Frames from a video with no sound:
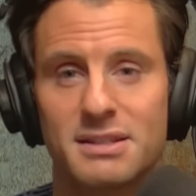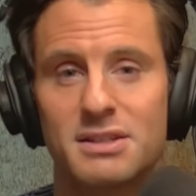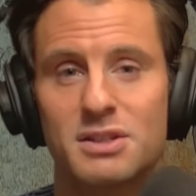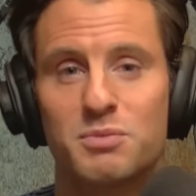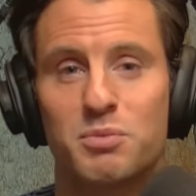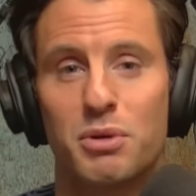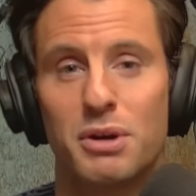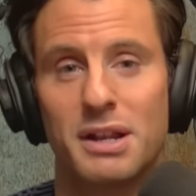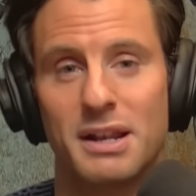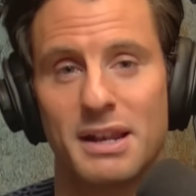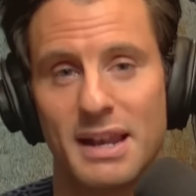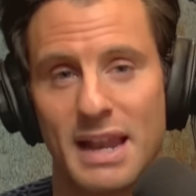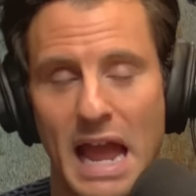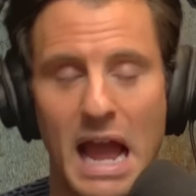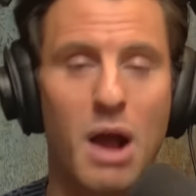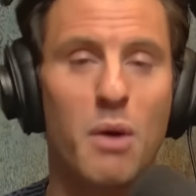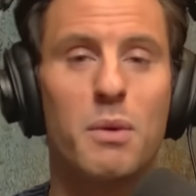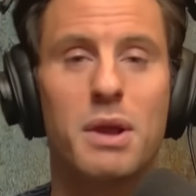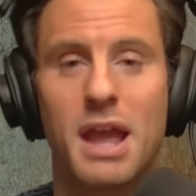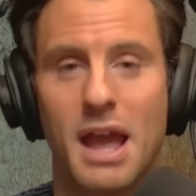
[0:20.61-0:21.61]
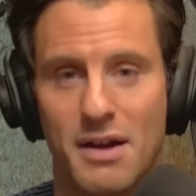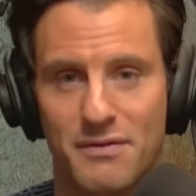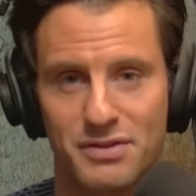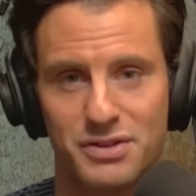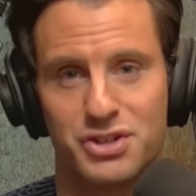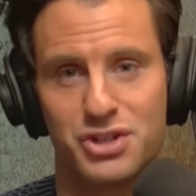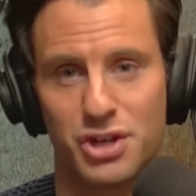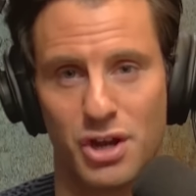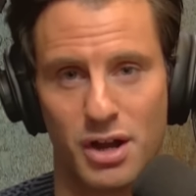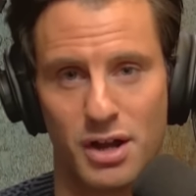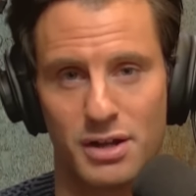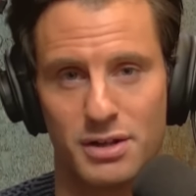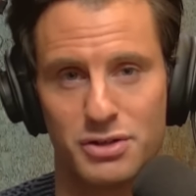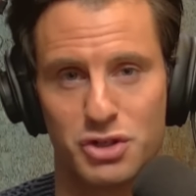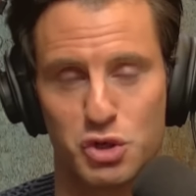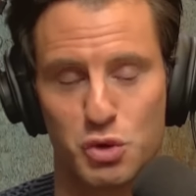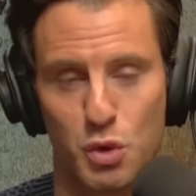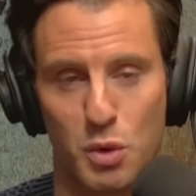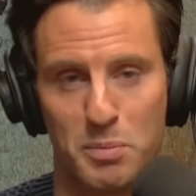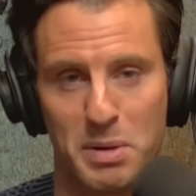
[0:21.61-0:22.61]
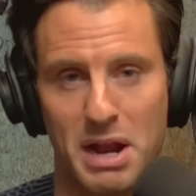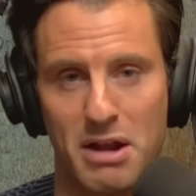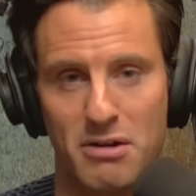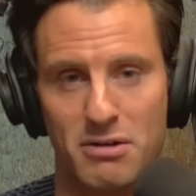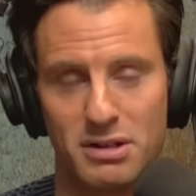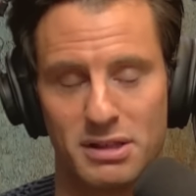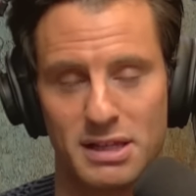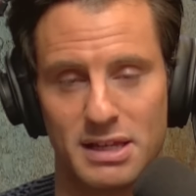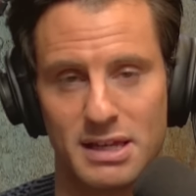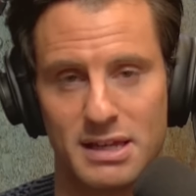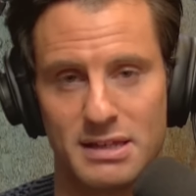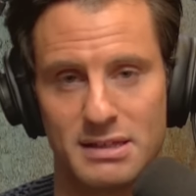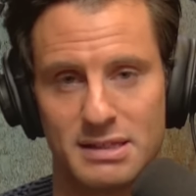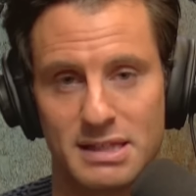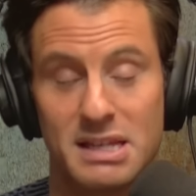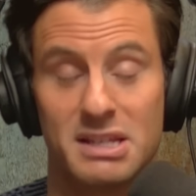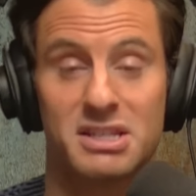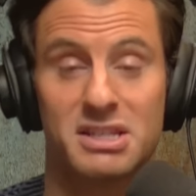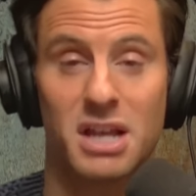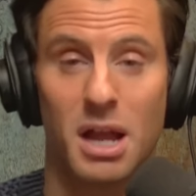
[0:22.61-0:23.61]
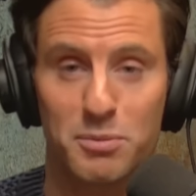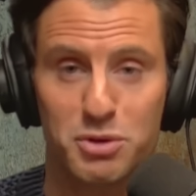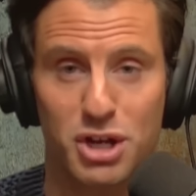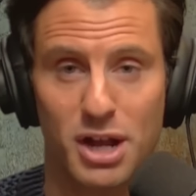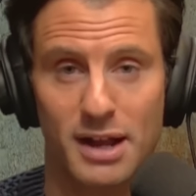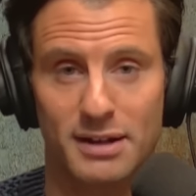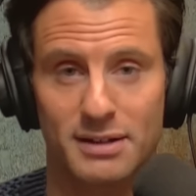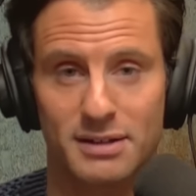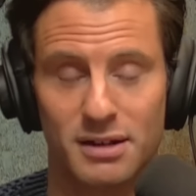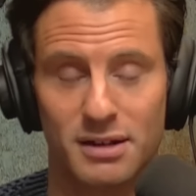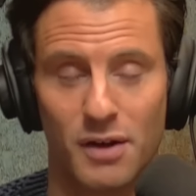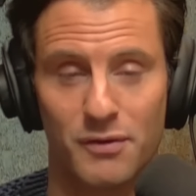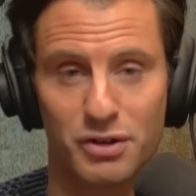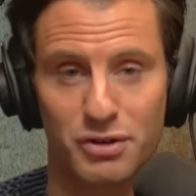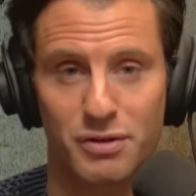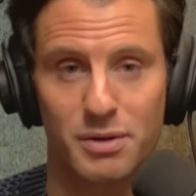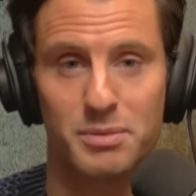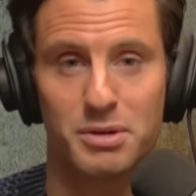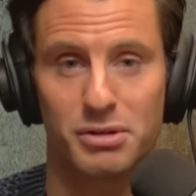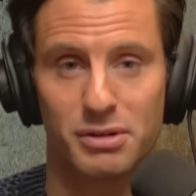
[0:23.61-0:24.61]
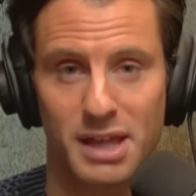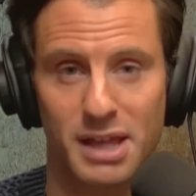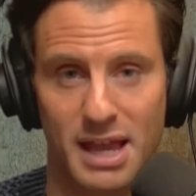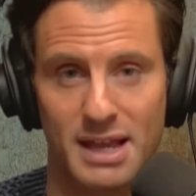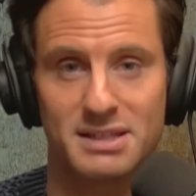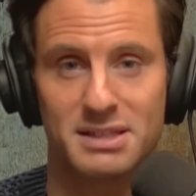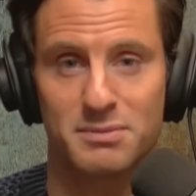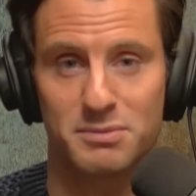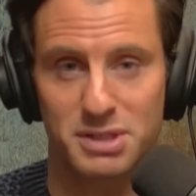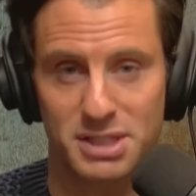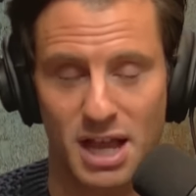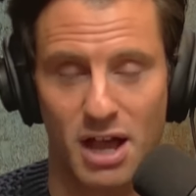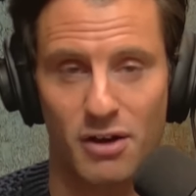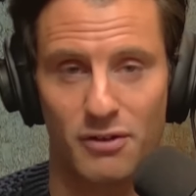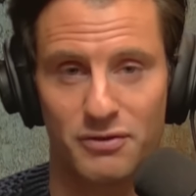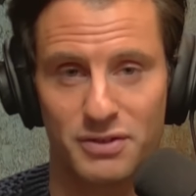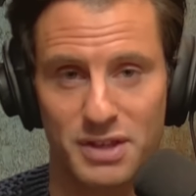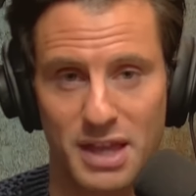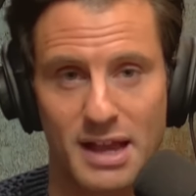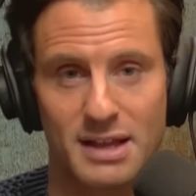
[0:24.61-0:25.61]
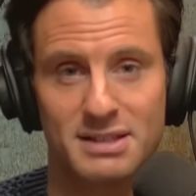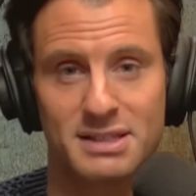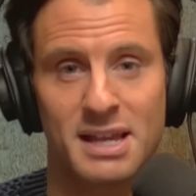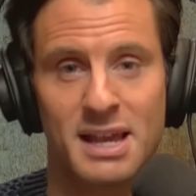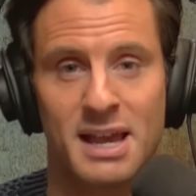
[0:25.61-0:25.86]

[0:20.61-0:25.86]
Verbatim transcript: but now we have a judge who apparently is the subject of a criminal case himself. Yes.